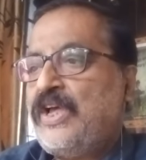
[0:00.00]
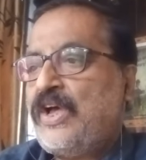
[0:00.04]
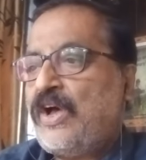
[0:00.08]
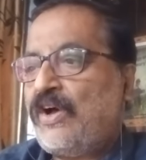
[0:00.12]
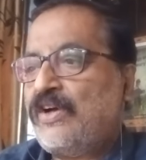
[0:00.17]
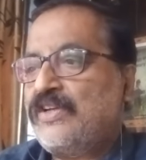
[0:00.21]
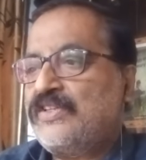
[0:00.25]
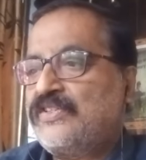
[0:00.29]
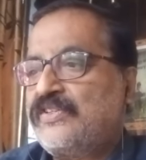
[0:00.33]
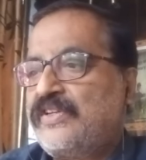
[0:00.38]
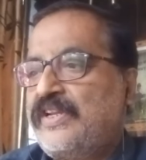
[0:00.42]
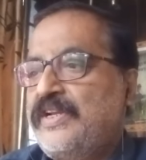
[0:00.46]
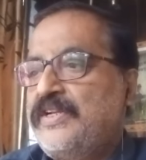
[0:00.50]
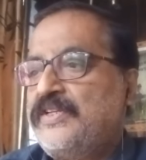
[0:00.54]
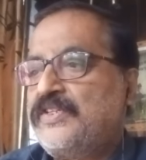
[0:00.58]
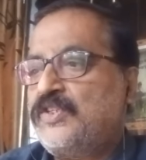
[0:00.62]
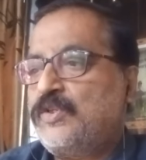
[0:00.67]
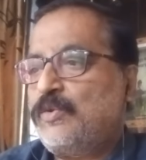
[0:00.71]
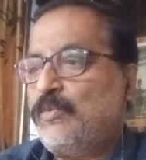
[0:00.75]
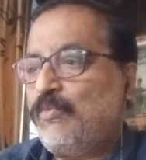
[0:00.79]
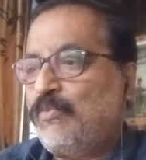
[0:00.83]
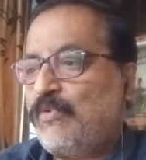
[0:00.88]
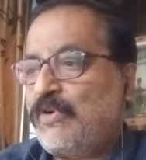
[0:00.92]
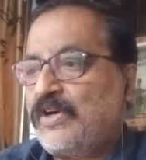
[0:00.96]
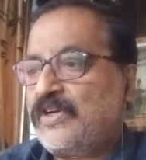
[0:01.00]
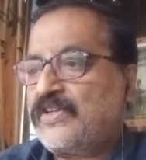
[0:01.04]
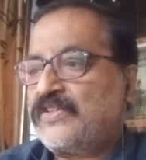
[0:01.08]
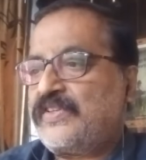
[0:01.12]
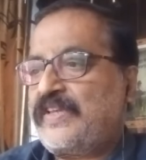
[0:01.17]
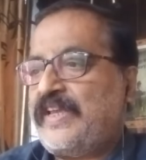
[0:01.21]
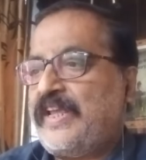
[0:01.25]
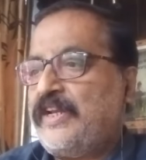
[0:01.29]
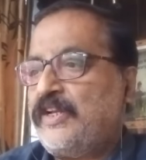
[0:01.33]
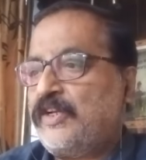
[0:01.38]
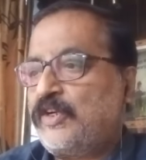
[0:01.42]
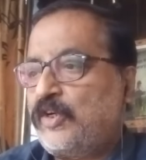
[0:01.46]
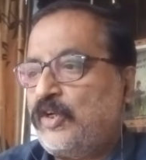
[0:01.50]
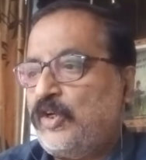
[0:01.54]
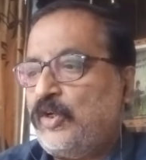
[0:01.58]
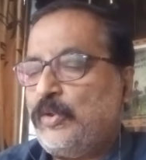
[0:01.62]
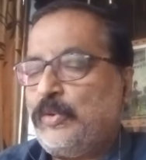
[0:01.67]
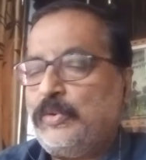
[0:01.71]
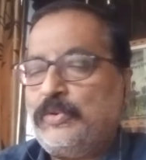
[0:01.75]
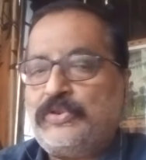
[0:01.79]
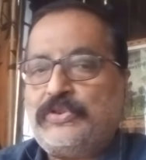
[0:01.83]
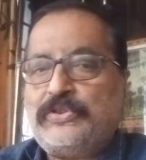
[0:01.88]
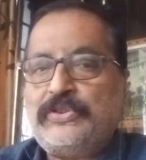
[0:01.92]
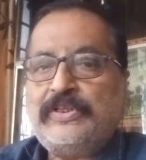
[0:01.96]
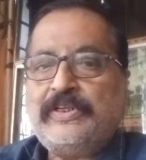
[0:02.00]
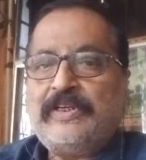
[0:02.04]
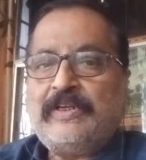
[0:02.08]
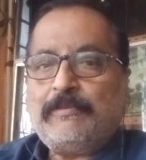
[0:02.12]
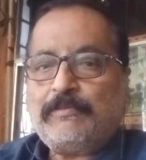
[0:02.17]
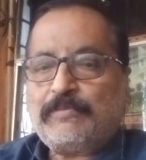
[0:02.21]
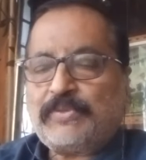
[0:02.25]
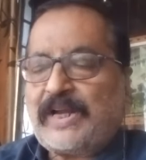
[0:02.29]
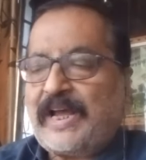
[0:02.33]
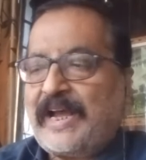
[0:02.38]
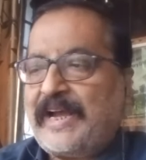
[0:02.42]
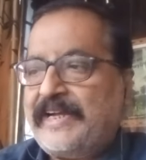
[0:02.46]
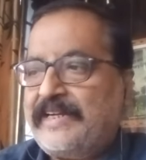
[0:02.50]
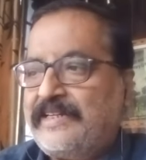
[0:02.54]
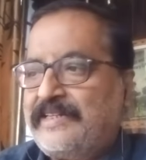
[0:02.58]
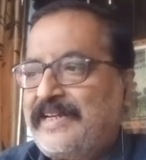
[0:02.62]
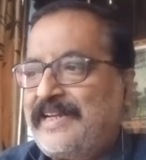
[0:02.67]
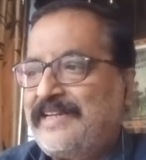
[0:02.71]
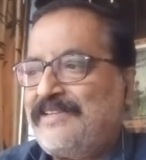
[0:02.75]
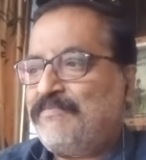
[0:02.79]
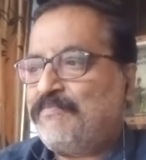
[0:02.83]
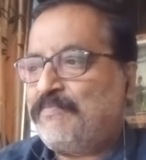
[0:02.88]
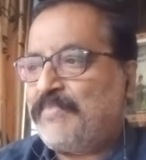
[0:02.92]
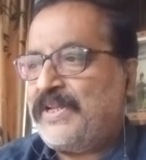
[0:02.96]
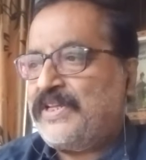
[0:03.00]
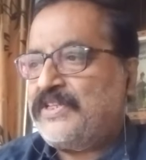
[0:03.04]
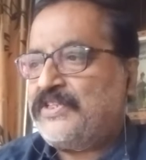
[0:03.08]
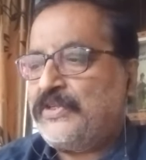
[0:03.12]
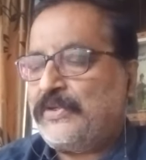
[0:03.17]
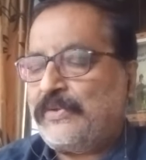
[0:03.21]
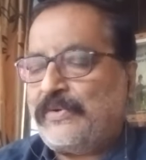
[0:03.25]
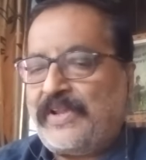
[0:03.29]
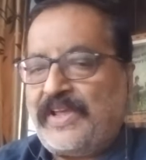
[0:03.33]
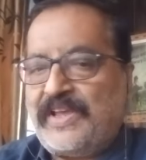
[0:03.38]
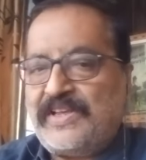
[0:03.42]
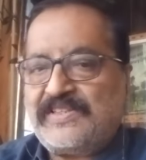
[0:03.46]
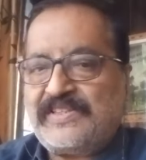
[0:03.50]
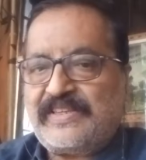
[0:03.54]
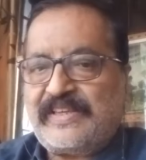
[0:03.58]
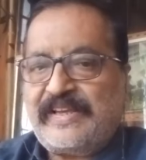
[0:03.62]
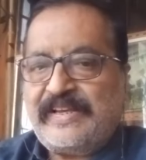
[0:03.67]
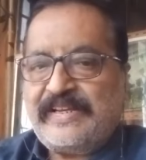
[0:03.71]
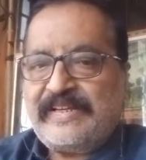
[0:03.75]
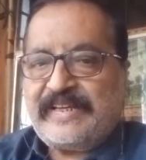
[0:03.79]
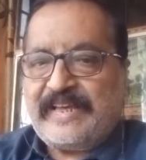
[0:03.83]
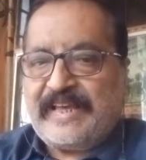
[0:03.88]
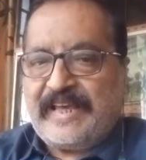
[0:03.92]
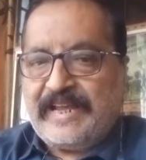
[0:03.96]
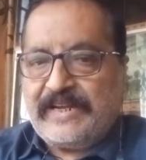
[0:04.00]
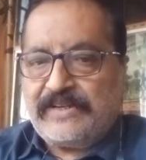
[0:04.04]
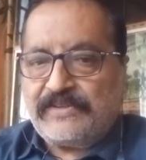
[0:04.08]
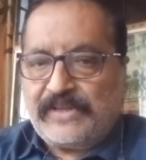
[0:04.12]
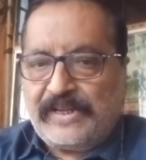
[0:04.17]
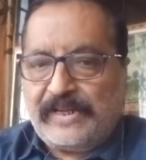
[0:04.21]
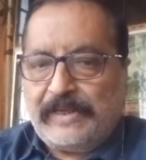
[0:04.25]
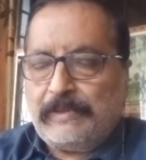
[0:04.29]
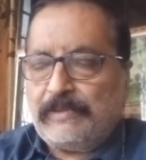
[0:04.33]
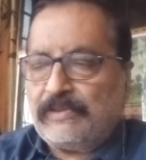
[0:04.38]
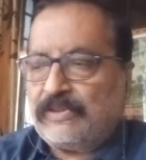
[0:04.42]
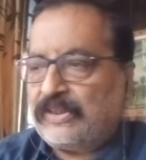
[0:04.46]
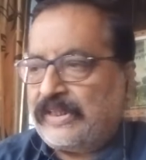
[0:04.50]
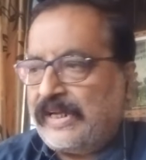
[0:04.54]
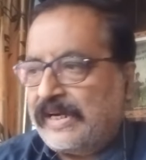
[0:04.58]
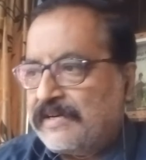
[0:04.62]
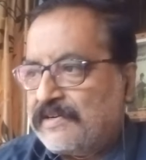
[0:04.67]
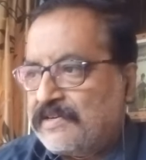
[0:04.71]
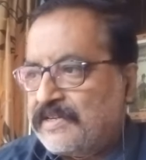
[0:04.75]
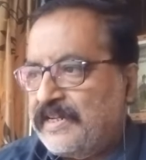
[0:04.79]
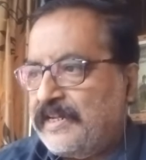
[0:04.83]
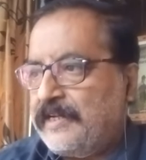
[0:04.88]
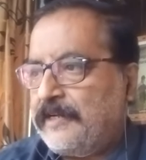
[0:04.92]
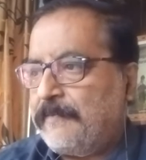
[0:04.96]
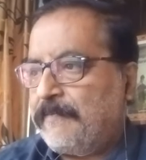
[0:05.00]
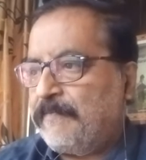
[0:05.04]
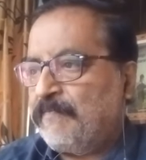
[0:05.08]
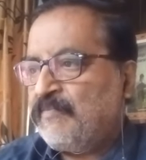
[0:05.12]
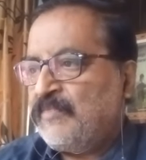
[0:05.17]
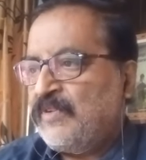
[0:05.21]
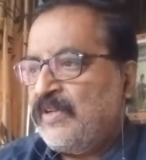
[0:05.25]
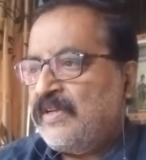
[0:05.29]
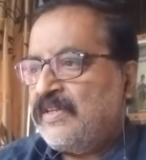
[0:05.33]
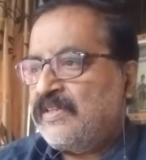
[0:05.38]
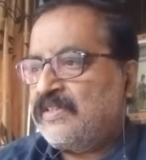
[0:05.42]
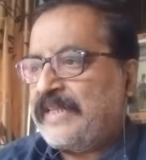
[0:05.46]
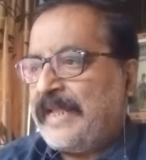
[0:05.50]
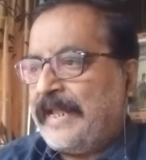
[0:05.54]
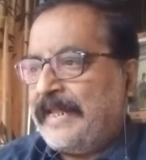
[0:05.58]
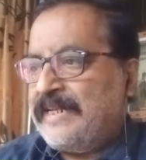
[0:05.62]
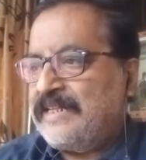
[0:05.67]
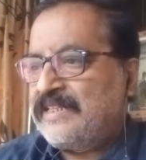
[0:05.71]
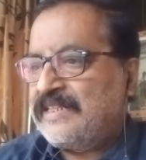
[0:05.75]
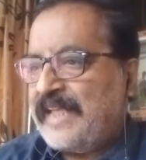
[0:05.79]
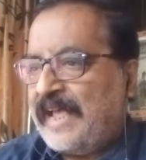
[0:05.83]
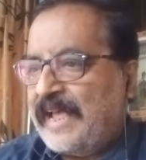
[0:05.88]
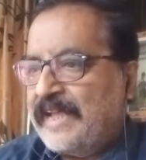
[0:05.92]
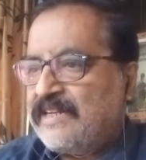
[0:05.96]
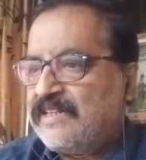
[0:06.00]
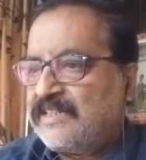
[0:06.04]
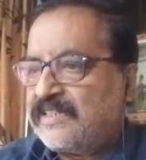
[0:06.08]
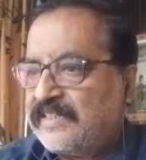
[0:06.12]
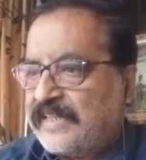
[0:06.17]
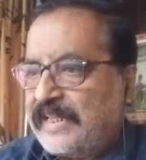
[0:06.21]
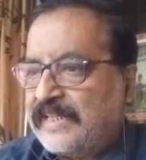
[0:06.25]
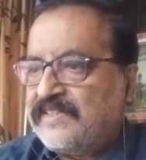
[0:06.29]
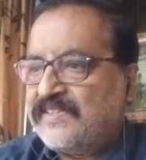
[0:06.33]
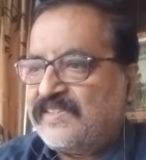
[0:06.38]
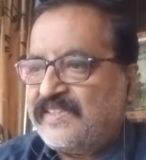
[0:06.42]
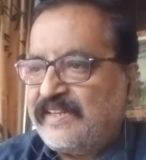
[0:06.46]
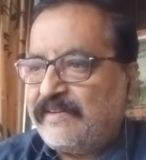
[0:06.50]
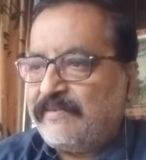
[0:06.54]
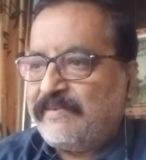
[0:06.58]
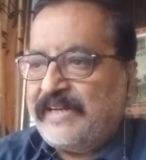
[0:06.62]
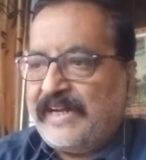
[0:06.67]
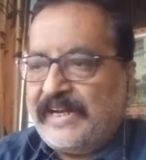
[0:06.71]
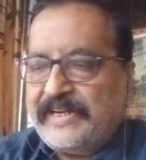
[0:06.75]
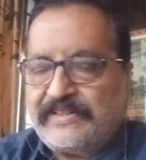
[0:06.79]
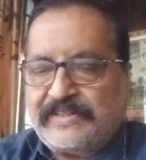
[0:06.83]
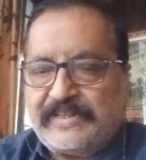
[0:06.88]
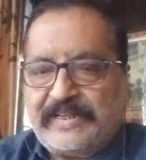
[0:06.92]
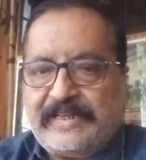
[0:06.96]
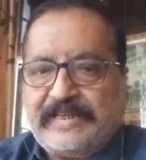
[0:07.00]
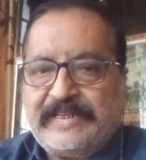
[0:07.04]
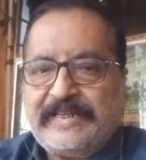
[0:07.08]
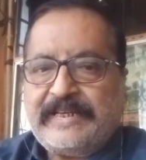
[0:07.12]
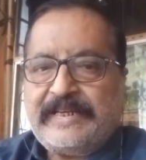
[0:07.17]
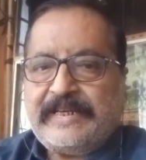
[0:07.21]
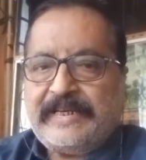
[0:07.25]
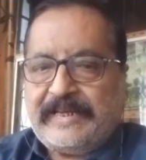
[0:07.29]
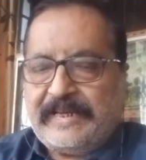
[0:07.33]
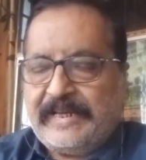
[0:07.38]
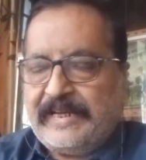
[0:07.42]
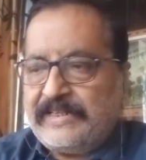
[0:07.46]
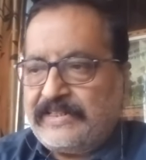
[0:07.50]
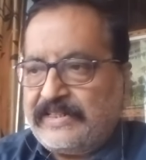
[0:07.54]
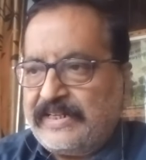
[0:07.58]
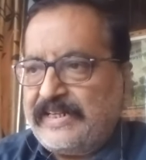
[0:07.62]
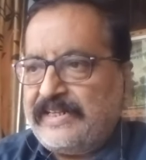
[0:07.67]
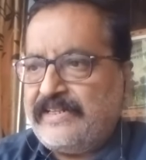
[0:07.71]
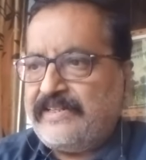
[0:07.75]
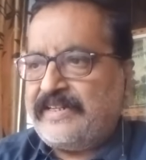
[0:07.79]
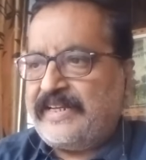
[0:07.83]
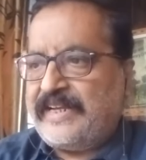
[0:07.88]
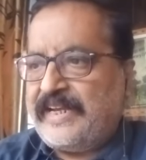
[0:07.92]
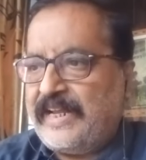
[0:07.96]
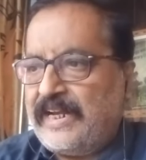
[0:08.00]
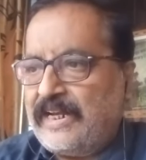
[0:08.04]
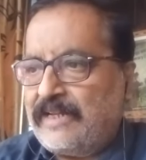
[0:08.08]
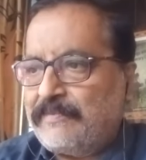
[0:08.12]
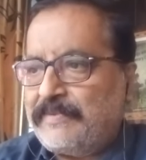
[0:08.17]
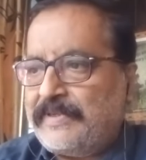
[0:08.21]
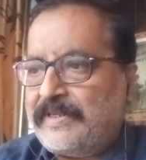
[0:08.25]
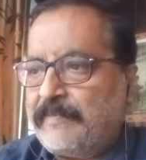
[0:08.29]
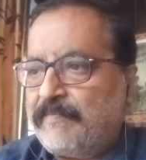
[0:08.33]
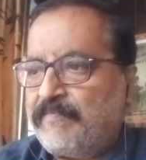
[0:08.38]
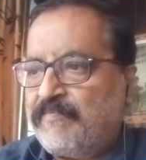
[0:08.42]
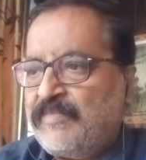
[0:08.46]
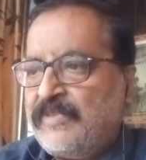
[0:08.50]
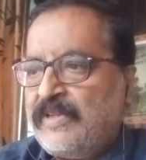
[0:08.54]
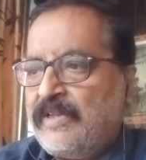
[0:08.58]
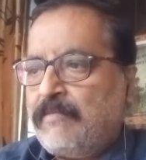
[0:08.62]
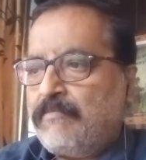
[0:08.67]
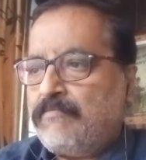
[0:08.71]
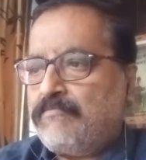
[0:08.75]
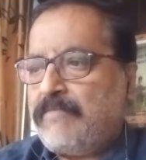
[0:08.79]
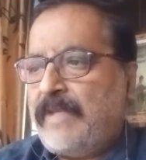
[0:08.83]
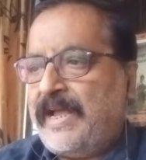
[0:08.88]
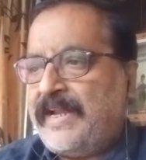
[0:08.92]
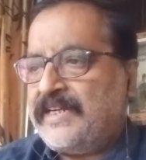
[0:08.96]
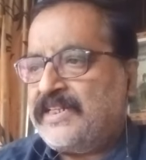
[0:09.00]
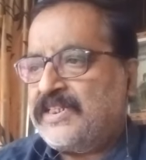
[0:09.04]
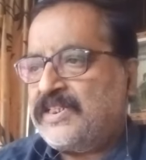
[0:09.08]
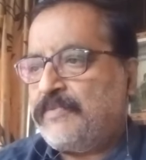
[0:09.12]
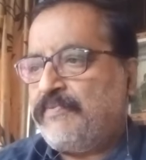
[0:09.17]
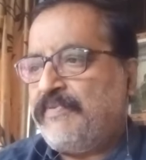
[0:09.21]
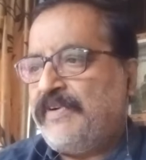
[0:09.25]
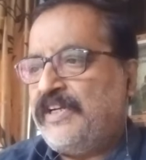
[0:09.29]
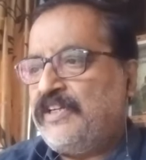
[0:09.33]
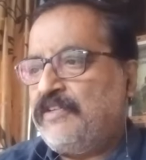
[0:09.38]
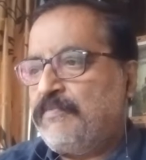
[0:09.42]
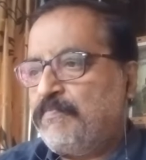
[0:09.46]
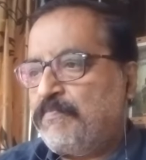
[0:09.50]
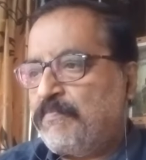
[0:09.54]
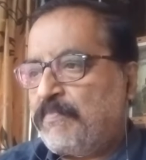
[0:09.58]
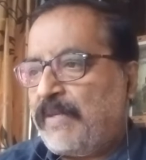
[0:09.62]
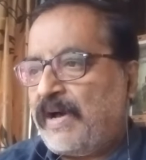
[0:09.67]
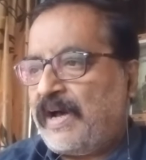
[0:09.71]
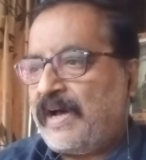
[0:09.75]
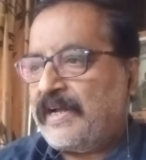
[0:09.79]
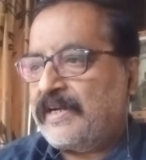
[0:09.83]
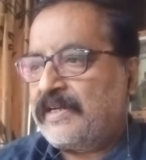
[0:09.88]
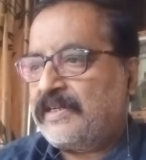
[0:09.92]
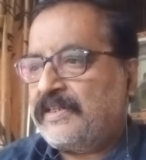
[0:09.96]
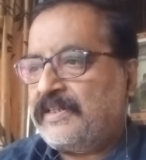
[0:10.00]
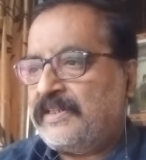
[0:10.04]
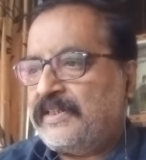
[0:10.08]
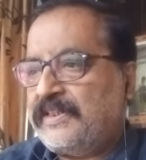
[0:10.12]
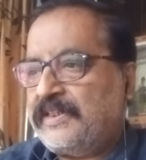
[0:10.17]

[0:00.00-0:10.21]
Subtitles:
Austen's works include Pride and Prejudice, 1813, Sense and Sensibility, 1811, Mansfield Park,